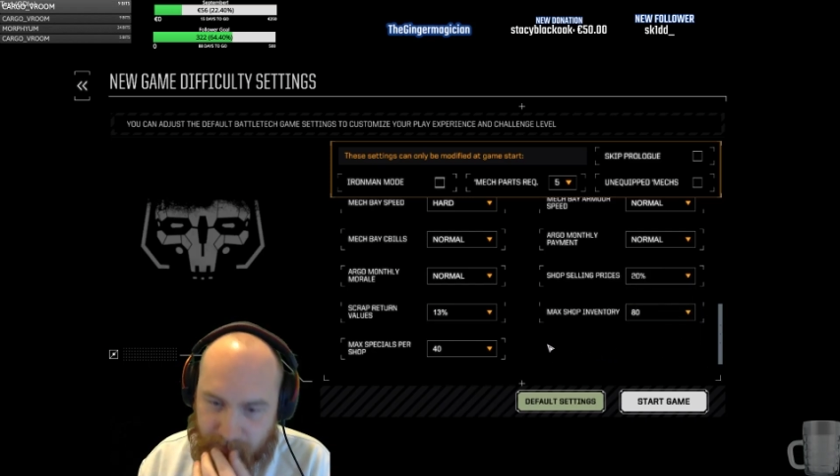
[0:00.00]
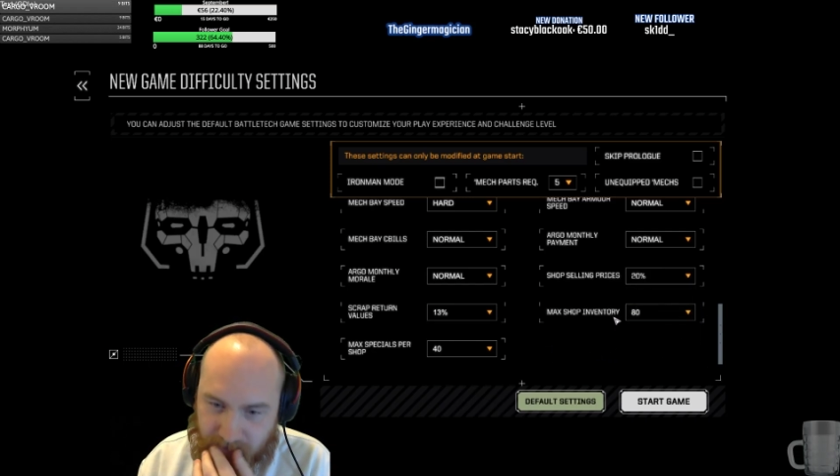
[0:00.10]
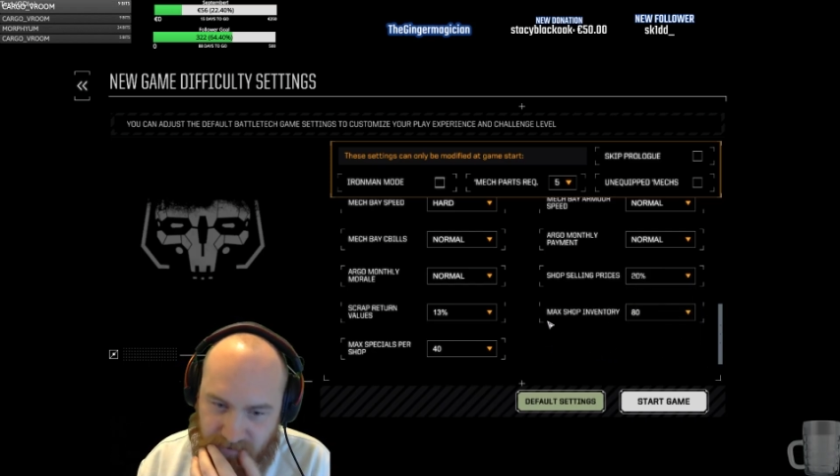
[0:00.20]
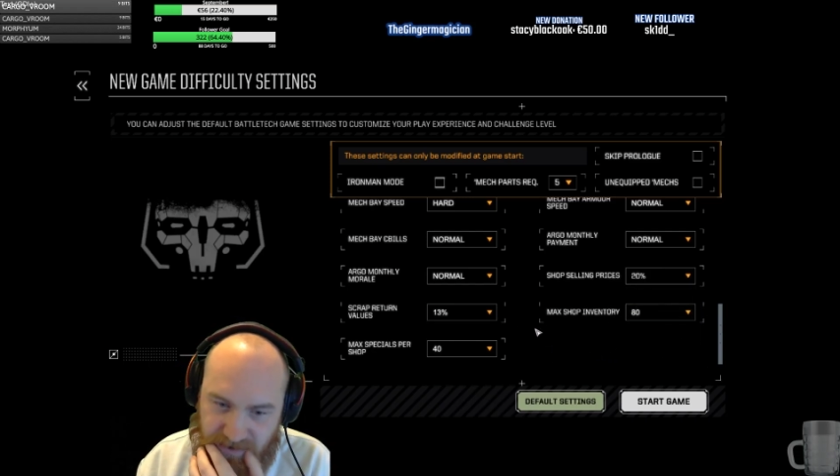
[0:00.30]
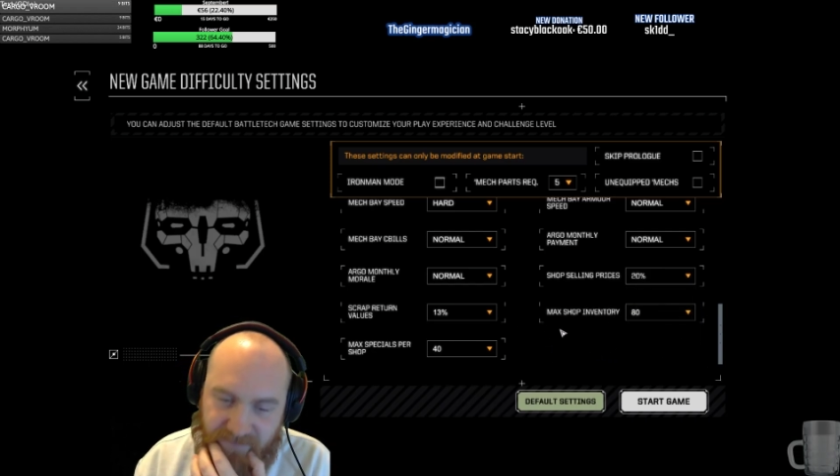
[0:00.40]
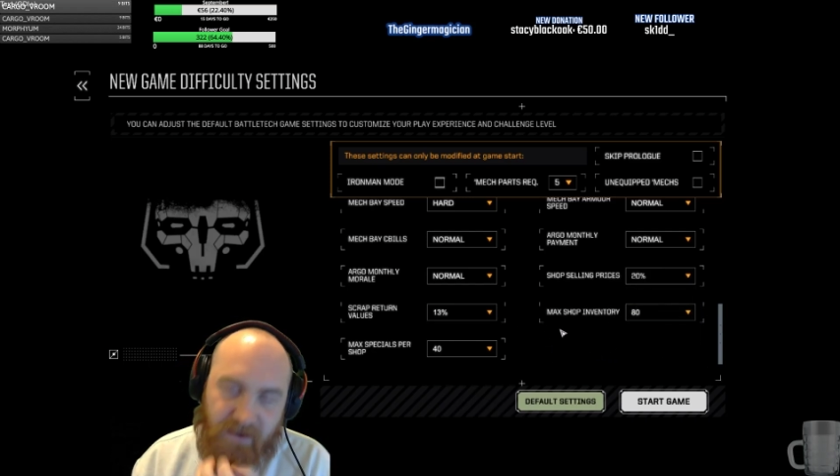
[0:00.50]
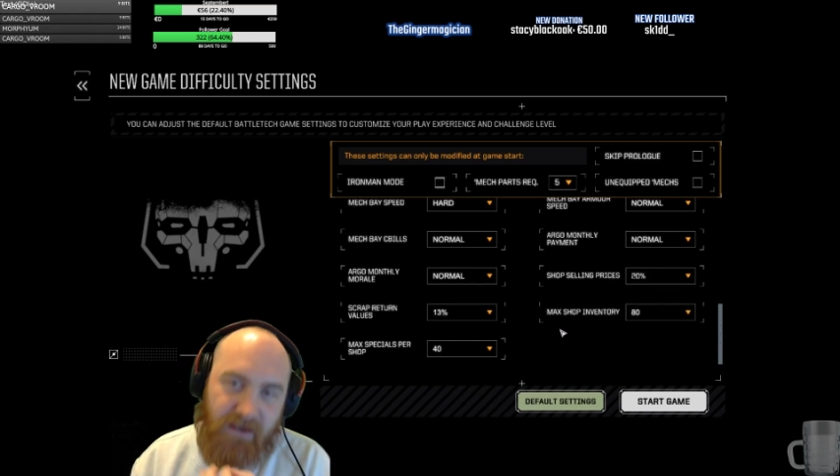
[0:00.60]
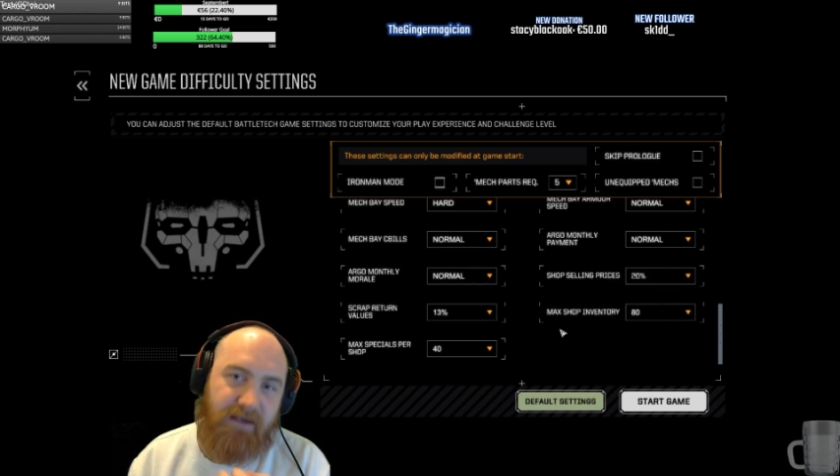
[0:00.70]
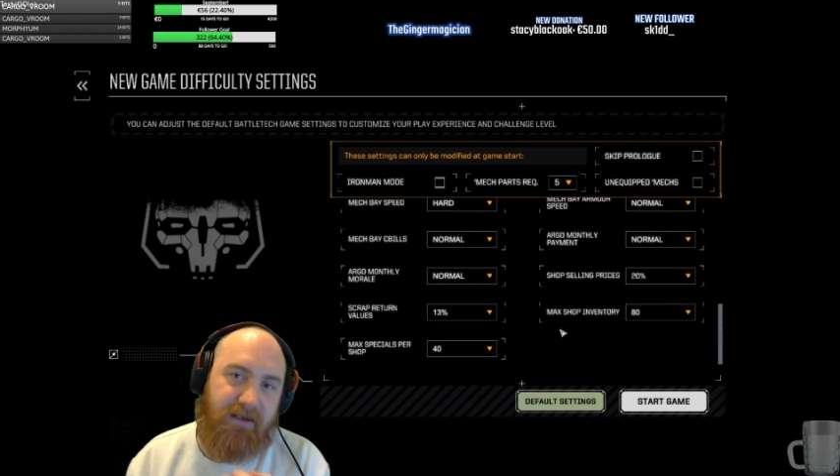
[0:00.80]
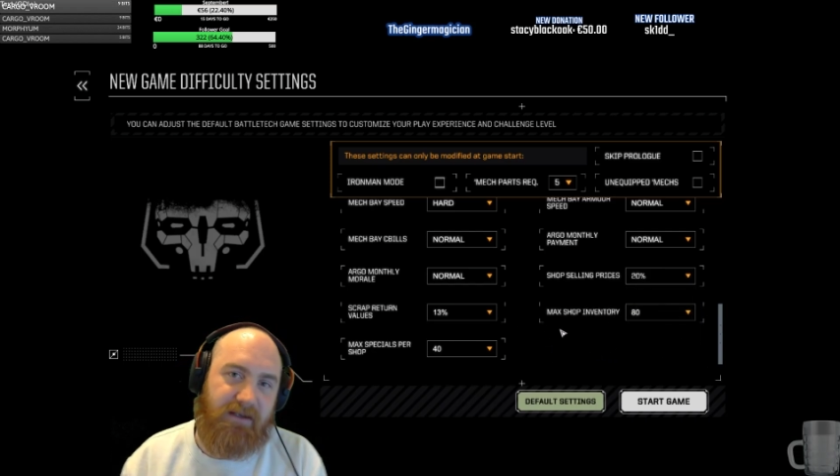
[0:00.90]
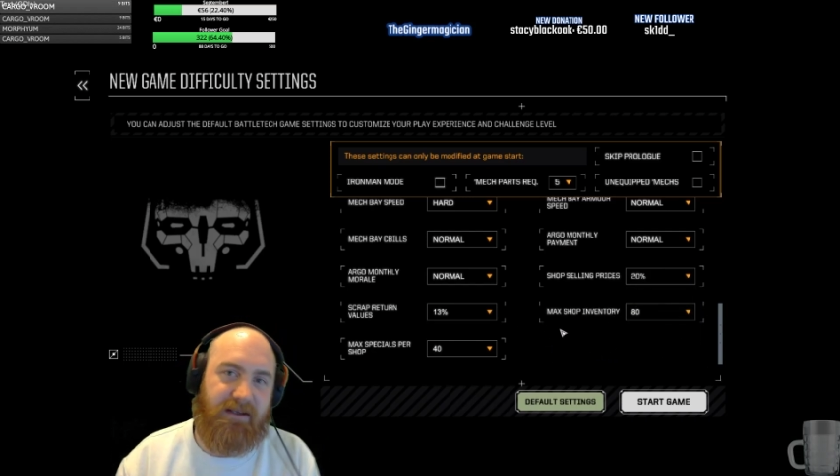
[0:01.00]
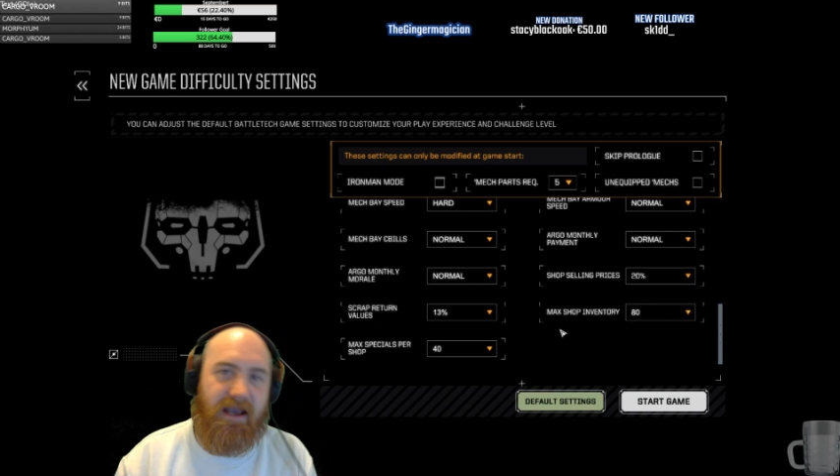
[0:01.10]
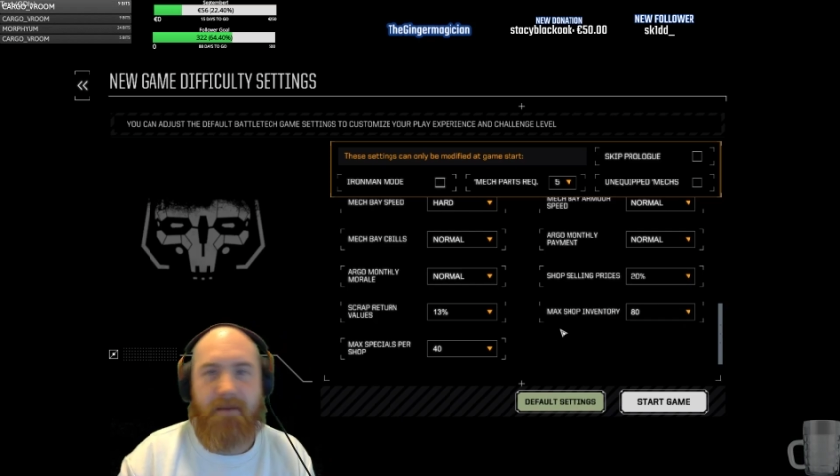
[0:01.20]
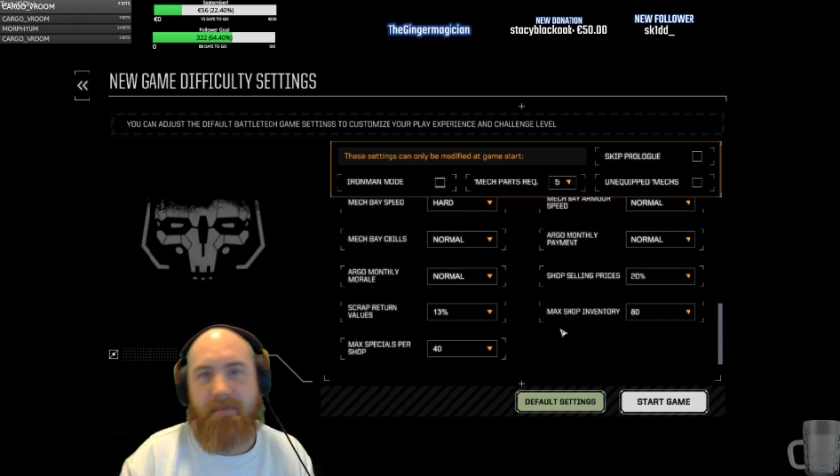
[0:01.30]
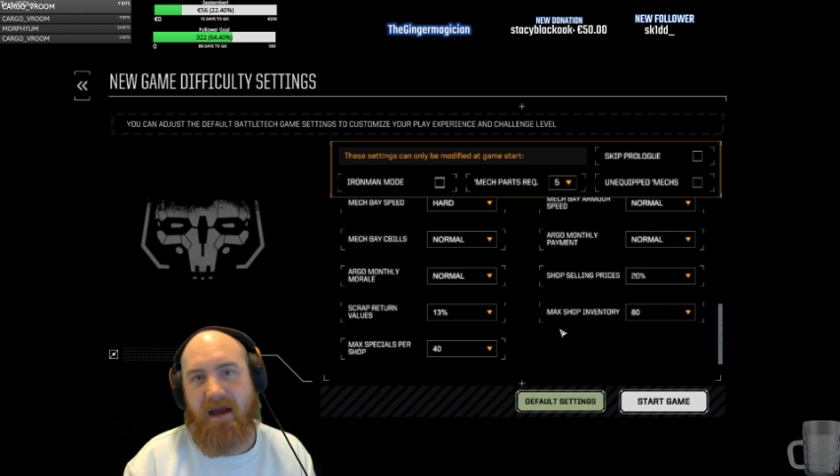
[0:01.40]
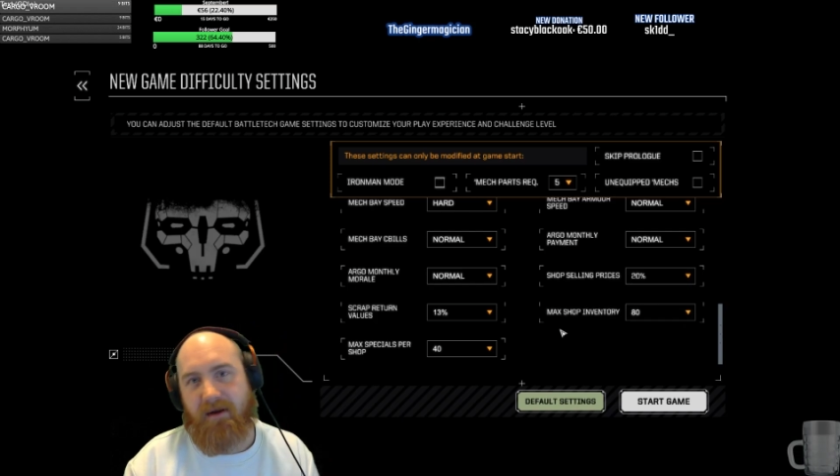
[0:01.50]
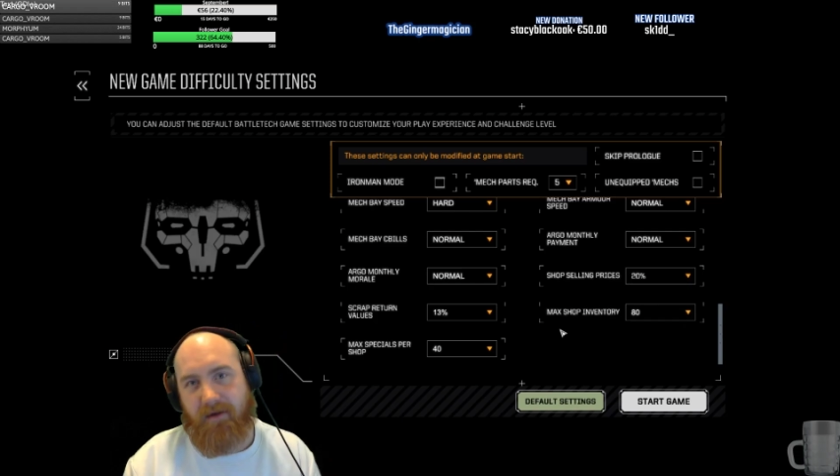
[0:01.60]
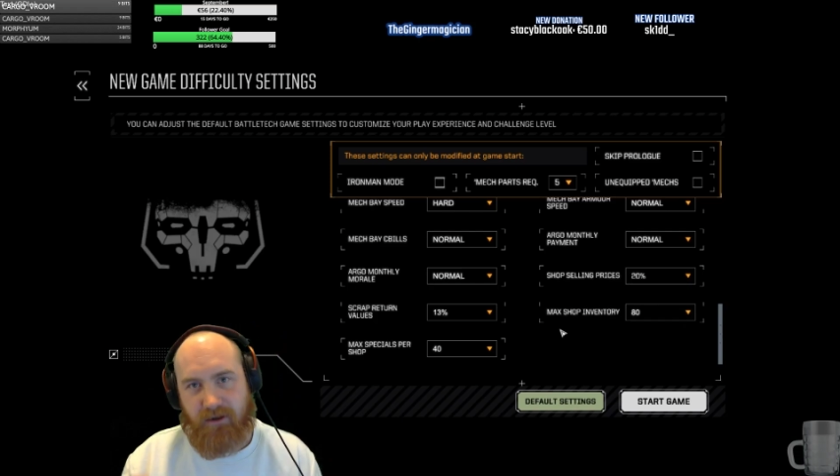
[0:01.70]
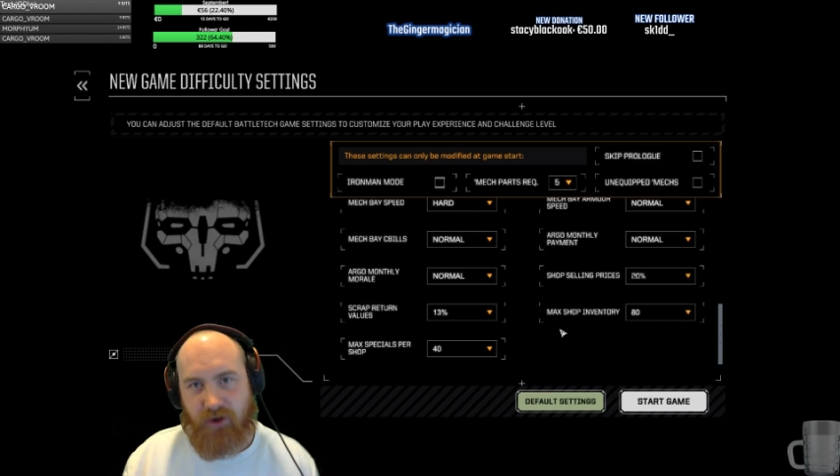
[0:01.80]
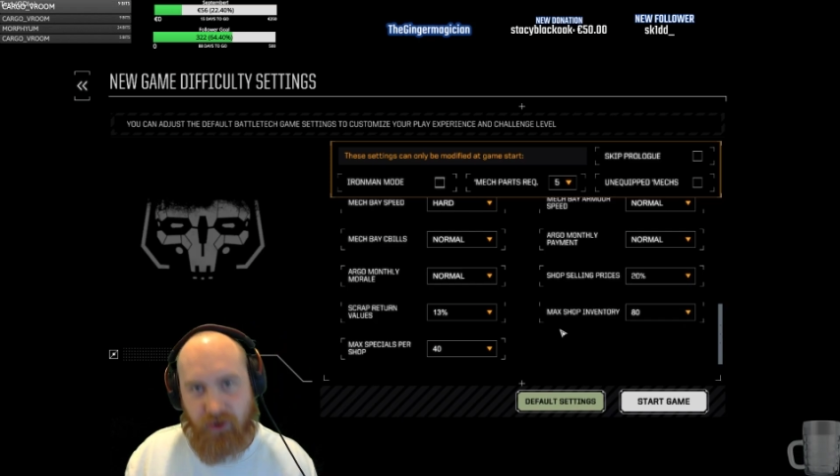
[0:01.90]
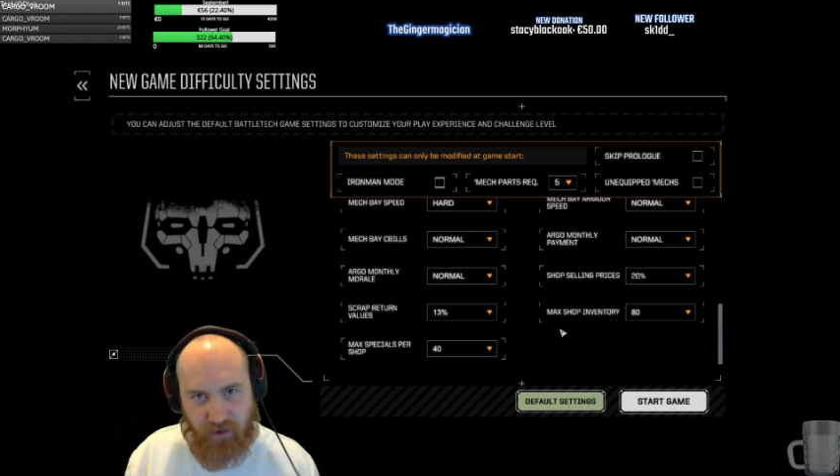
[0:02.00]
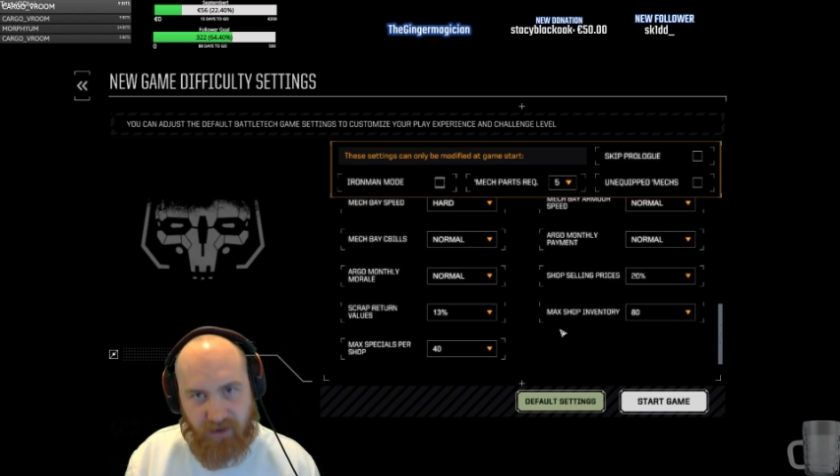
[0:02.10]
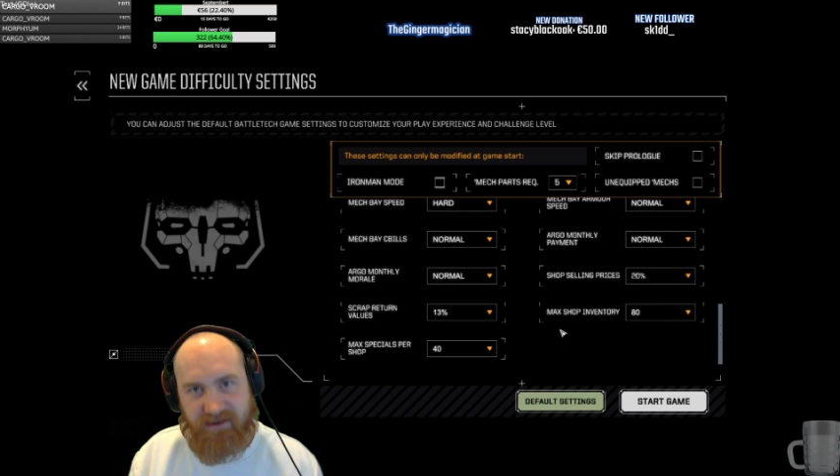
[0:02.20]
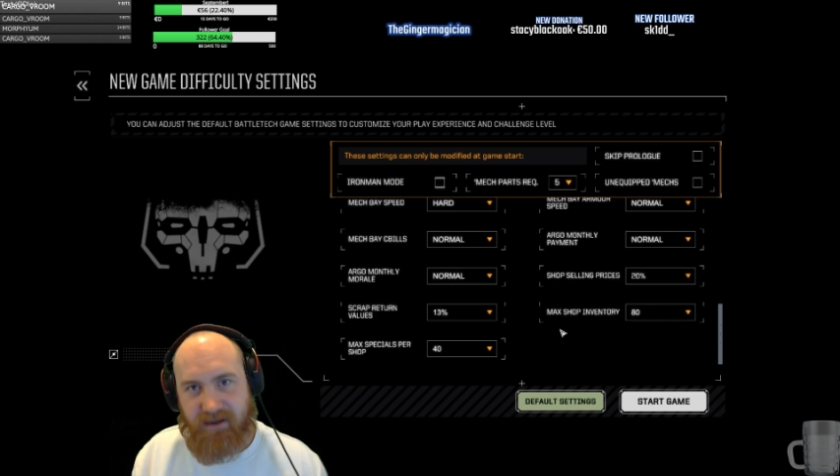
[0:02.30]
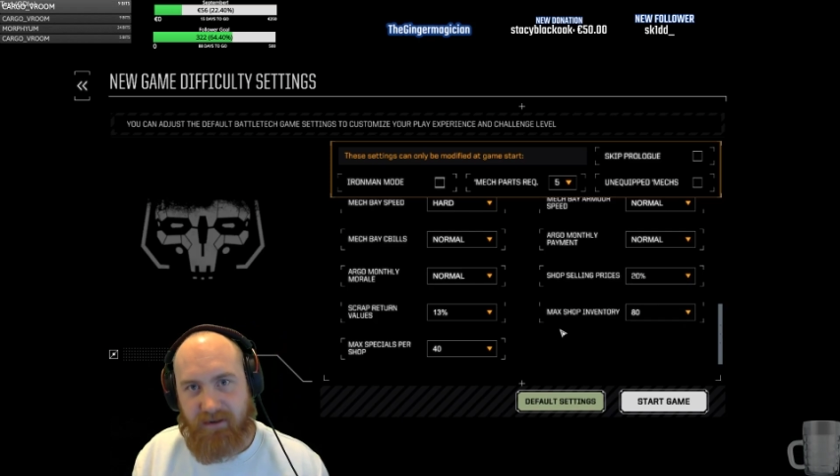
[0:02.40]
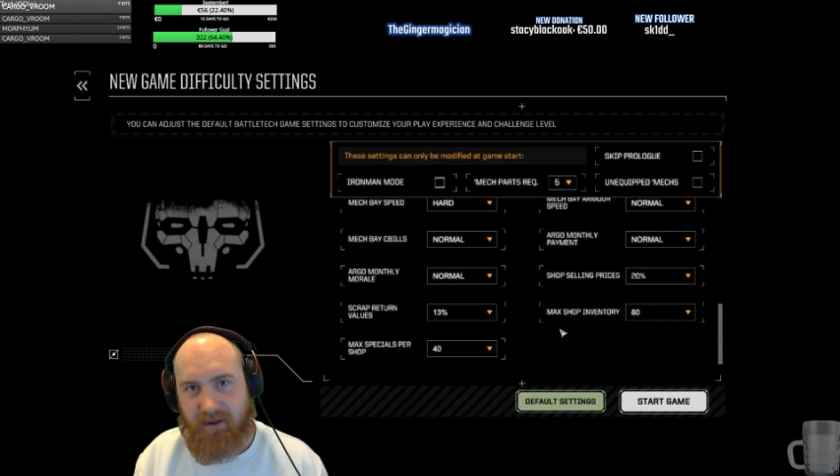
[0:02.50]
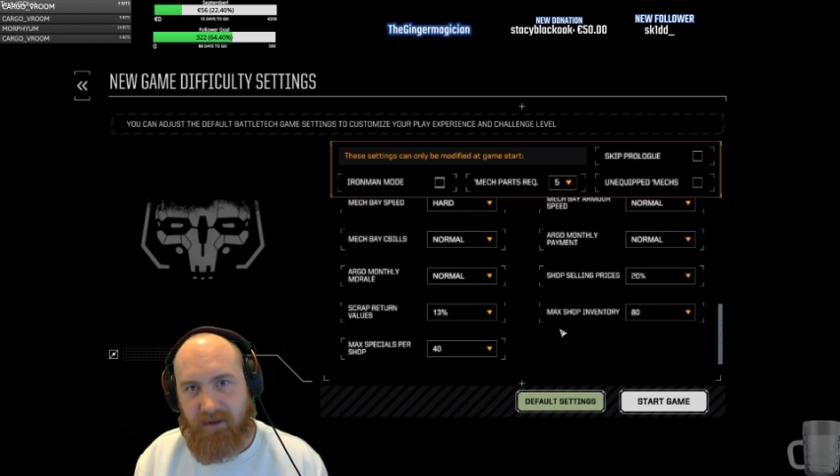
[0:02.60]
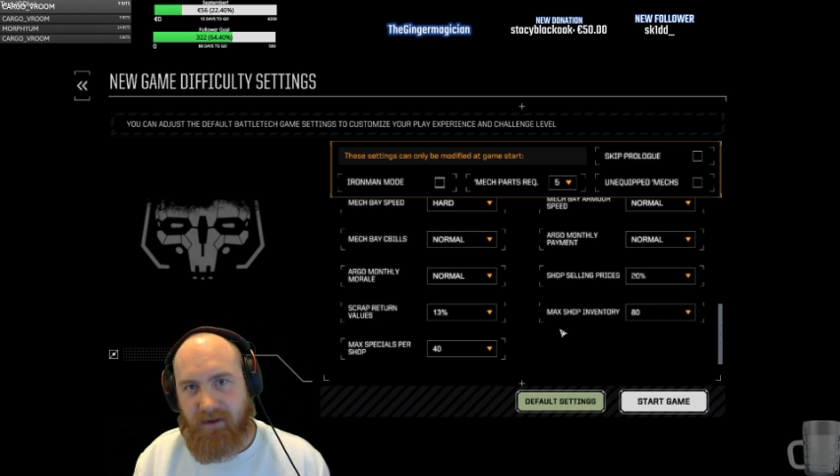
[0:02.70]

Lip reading: because if I get a mech and I construct it,